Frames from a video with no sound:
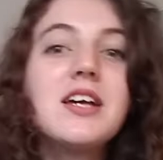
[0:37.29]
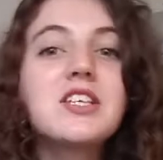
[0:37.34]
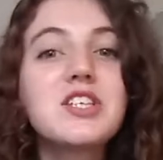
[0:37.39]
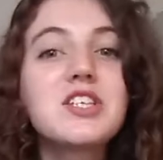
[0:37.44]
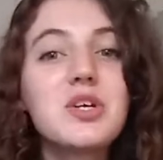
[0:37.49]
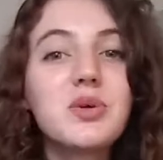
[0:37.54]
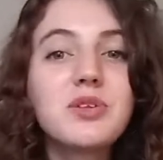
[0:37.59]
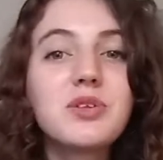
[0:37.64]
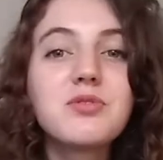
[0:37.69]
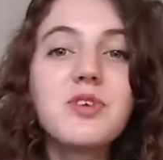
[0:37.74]

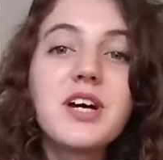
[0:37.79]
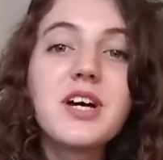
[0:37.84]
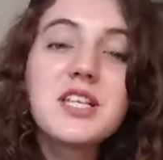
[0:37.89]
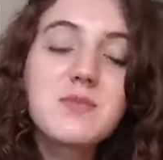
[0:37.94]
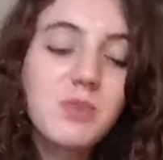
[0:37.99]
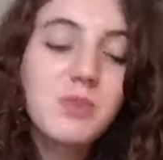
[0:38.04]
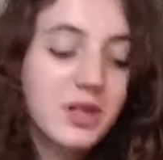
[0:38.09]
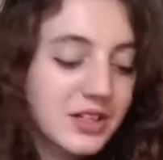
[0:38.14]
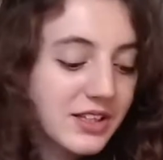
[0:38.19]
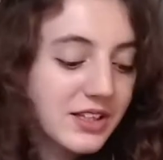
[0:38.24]
So the
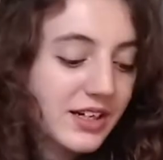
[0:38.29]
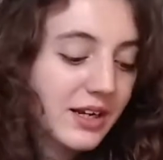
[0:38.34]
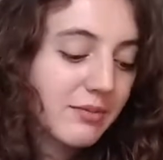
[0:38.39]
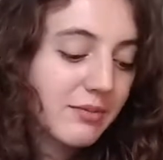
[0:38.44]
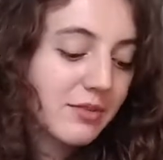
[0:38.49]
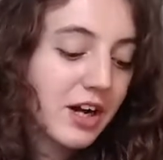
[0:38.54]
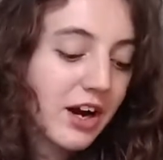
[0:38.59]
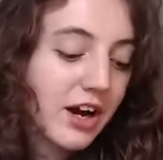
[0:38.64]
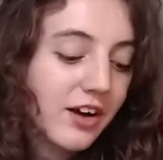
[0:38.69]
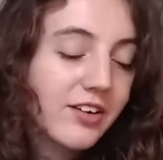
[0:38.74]
first book that I'm
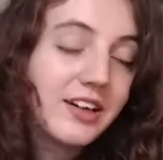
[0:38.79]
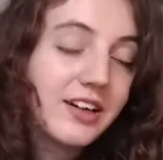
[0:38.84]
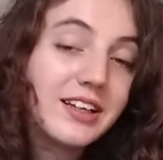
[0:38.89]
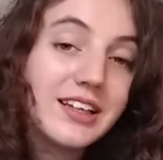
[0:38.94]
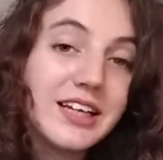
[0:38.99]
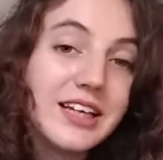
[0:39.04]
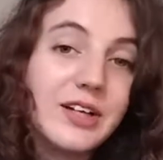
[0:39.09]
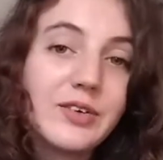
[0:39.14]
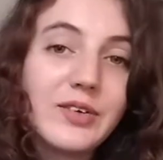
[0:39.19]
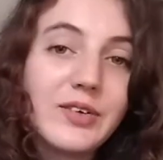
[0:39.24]

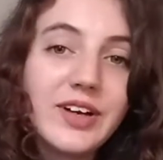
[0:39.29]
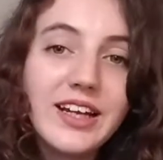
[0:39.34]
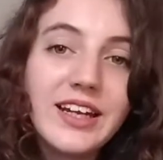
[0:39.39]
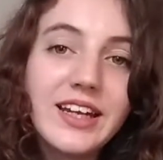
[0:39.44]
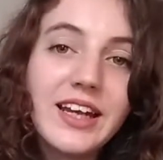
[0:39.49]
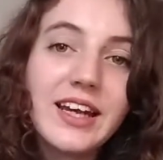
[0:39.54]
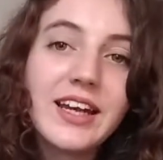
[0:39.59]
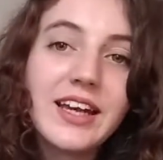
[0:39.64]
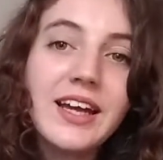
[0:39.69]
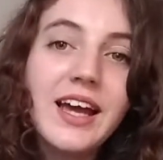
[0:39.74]
currently
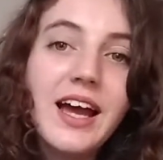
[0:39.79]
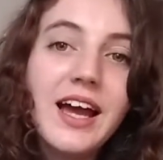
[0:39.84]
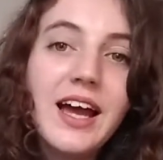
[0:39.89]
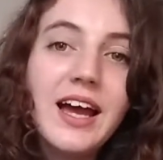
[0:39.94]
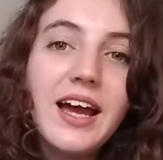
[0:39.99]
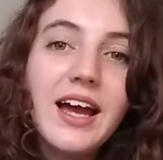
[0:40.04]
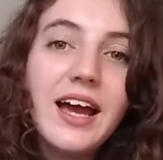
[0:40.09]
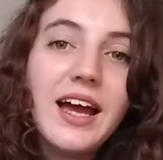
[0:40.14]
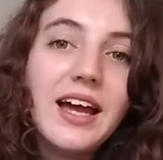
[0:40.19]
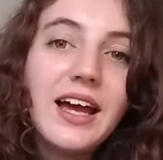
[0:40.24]
reading
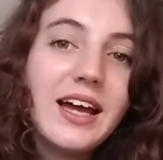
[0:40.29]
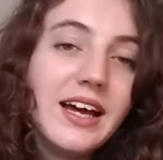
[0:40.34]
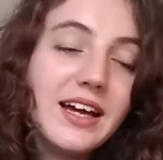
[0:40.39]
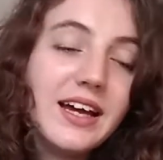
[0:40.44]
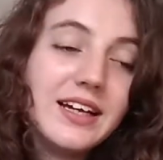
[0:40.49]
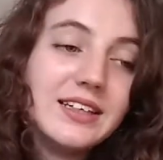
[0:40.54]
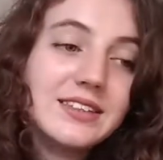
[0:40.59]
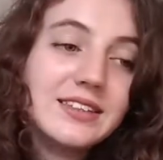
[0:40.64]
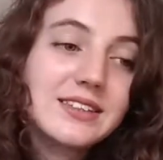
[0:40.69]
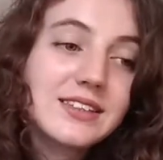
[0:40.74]

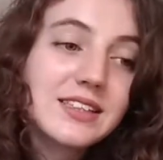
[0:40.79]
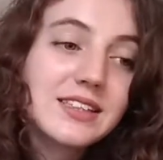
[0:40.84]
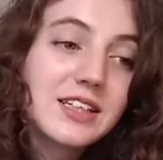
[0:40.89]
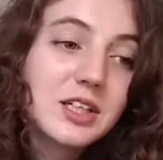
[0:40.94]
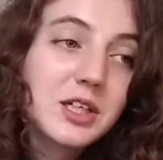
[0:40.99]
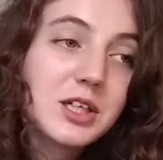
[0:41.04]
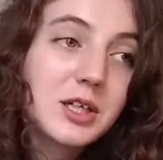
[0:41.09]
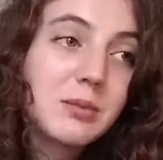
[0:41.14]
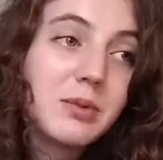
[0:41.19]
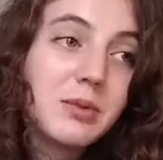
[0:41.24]
is
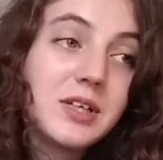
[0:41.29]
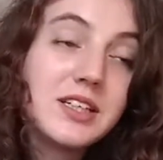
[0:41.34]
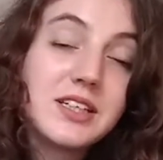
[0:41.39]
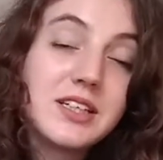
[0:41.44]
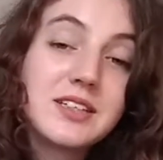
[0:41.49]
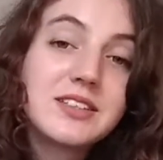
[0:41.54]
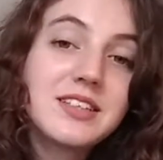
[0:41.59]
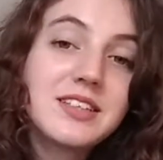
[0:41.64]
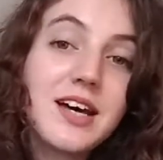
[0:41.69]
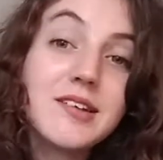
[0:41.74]
going to be
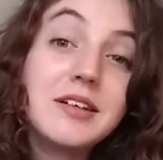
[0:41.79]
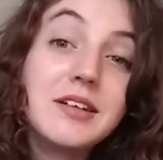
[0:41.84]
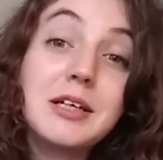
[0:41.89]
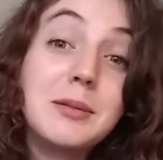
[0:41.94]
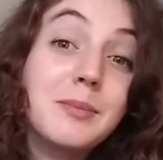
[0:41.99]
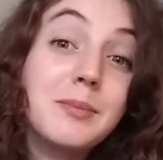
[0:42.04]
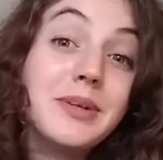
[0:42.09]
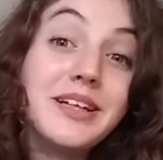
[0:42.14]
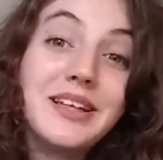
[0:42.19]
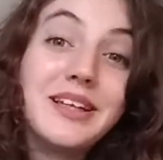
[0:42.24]
sounding
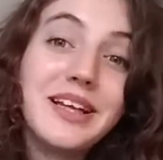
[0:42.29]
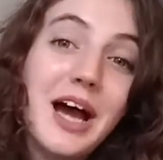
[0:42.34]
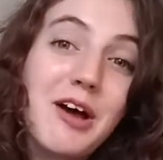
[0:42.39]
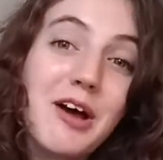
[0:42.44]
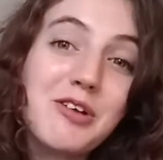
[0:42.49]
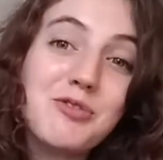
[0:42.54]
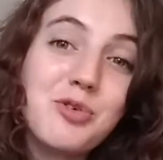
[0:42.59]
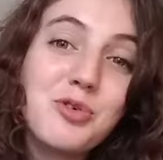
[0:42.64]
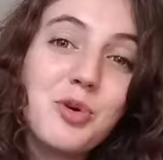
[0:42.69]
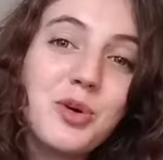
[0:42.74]
completely
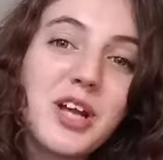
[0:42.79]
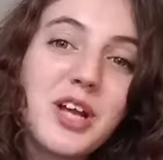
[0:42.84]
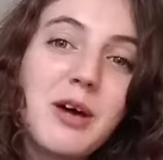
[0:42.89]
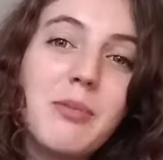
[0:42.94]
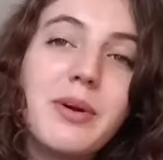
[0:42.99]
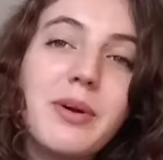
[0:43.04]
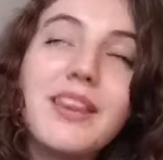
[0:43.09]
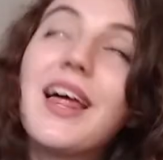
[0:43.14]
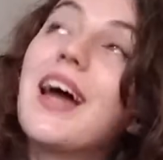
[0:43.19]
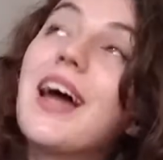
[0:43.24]
out of order,
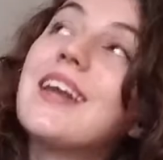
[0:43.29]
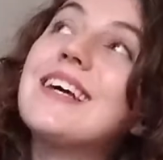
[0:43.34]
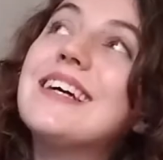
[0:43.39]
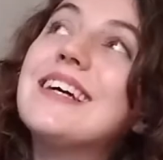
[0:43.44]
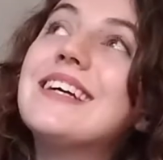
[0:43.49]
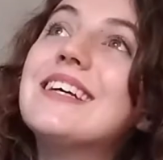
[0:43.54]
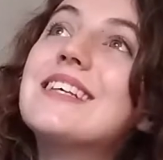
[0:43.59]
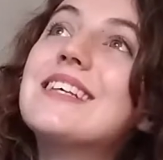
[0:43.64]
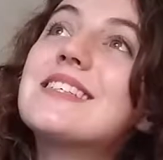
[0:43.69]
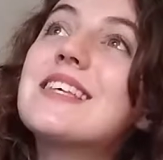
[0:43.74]
but that
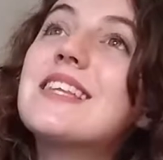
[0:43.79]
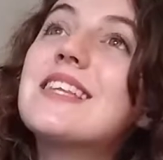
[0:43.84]
is